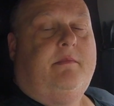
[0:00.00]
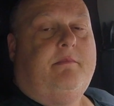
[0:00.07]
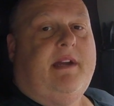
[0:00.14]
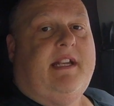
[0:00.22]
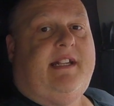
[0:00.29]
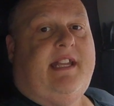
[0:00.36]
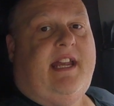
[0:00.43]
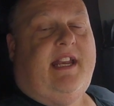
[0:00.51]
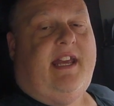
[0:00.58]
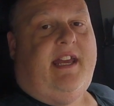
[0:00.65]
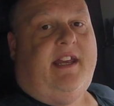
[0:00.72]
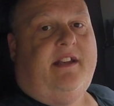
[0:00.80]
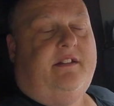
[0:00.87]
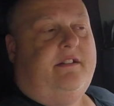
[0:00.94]
My
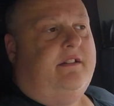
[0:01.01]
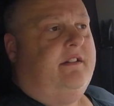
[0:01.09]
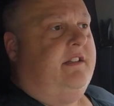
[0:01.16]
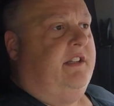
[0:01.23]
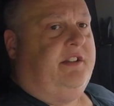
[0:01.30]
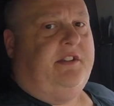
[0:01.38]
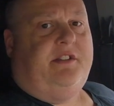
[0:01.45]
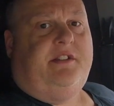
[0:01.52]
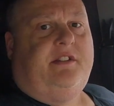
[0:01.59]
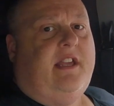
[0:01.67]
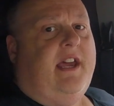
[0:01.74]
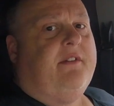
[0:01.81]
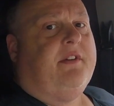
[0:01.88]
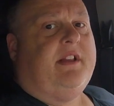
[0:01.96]
deadhead, this
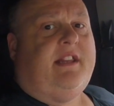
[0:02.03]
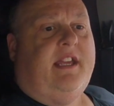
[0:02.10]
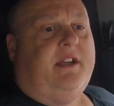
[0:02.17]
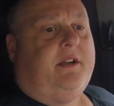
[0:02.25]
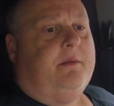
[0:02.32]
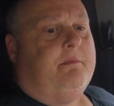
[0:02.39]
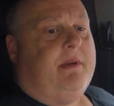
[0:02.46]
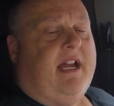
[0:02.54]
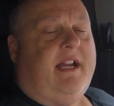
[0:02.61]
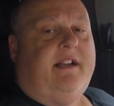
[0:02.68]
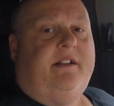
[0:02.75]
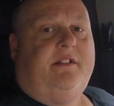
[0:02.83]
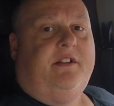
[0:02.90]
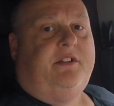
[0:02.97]
is everything
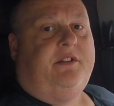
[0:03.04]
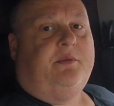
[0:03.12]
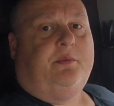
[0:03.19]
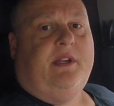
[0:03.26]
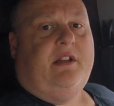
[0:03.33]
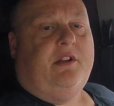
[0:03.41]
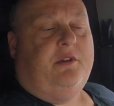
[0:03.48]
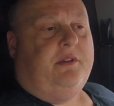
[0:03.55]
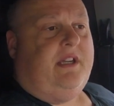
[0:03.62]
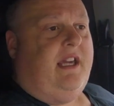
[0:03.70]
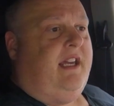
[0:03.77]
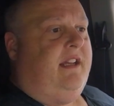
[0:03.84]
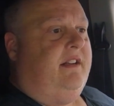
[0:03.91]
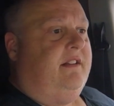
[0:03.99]
combined. This is
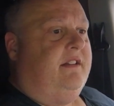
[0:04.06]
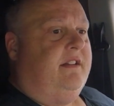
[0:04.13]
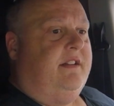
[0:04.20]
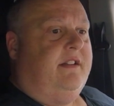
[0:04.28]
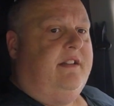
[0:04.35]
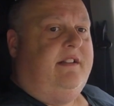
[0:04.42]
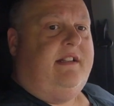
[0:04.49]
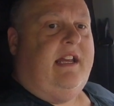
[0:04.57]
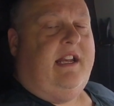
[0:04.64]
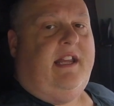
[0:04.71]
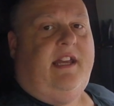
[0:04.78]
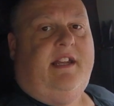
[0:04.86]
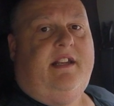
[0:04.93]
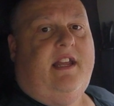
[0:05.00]
relocate,
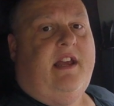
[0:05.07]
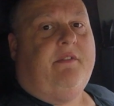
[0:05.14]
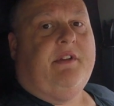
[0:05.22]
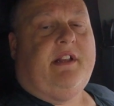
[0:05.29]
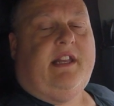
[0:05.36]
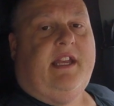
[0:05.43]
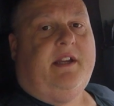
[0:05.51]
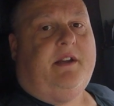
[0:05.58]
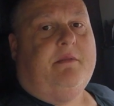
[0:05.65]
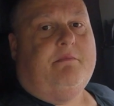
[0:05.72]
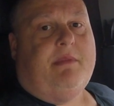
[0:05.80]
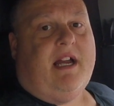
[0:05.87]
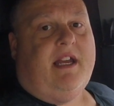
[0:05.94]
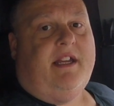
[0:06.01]
deadhead, everything
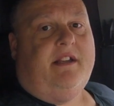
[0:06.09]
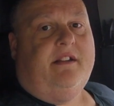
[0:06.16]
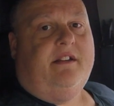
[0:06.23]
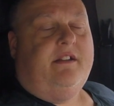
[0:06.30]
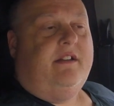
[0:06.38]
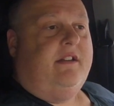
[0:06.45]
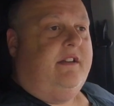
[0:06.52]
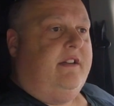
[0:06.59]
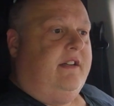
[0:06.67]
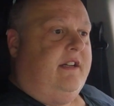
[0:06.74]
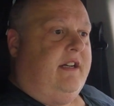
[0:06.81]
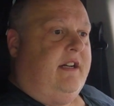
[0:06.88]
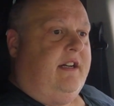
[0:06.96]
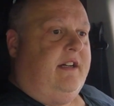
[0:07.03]
combined.
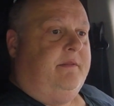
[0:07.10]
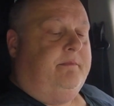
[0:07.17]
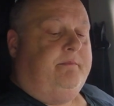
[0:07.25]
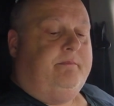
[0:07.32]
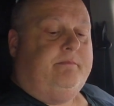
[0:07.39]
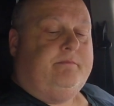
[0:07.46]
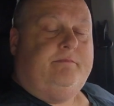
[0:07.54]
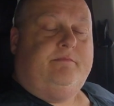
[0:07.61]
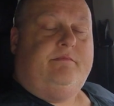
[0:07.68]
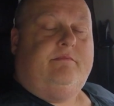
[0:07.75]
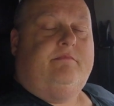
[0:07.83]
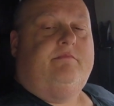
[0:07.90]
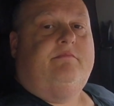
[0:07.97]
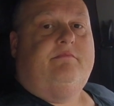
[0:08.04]
Uh,
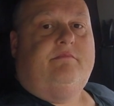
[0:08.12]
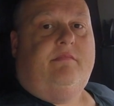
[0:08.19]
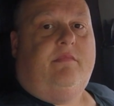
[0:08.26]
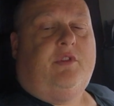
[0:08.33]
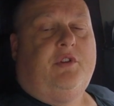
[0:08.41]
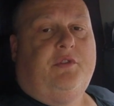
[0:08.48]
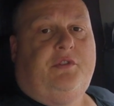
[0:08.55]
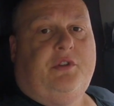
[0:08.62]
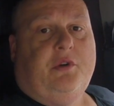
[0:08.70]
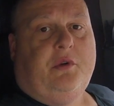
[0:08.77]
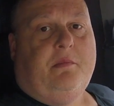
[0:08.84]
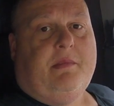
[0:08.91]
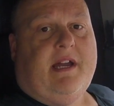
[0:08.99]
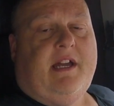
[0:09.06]
those
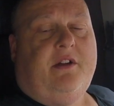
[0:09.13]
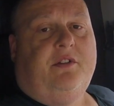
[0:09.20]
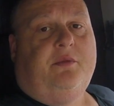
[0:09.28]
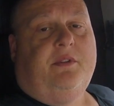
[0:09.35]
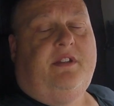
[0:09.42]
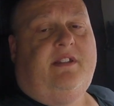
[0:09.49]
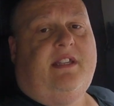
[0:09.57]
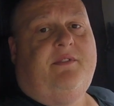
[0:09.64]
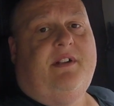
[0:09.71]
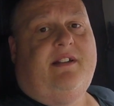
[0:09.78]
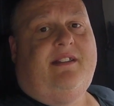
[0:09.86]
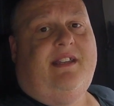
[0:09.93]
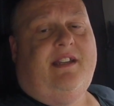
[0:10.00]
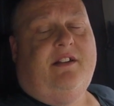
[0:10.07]
total miles was
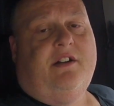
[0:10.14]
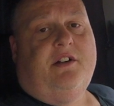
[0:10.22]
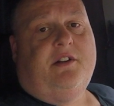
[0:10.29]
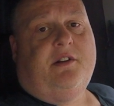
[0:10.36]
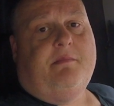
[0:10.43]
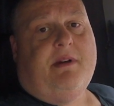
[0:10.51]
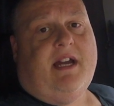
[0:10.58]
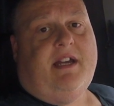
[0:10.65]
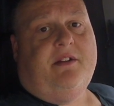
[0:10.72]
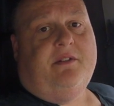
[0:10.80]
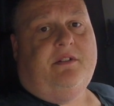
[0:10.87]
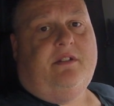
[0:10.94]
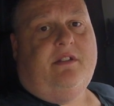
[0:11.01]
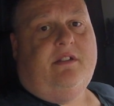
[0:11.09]
1,700
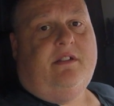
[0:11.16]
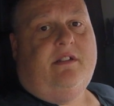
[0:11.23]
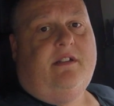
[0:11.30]
miles.